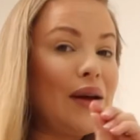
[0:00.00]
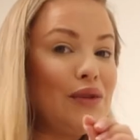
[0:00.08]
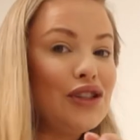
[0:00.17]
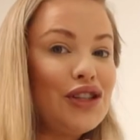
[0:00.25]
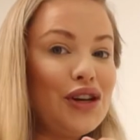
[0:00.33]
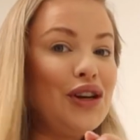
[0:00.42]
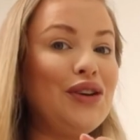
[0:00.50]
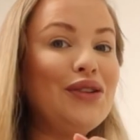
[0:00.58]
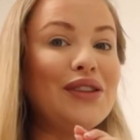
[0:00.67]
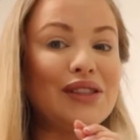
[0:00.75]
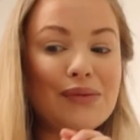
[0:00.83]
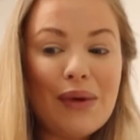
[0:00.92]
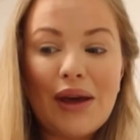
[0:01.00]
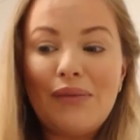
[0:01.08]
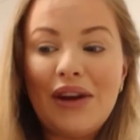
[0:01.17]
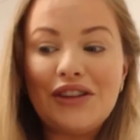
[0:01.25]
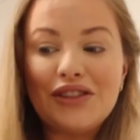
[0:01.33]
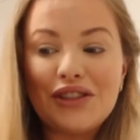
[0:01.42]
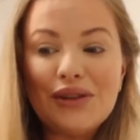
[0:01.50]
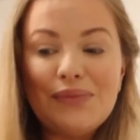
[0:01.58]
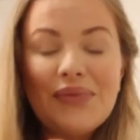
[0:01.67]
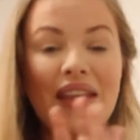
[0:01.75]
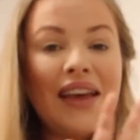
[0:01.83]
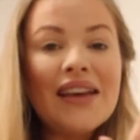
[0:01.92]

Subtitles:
I will show you the spare bedroom.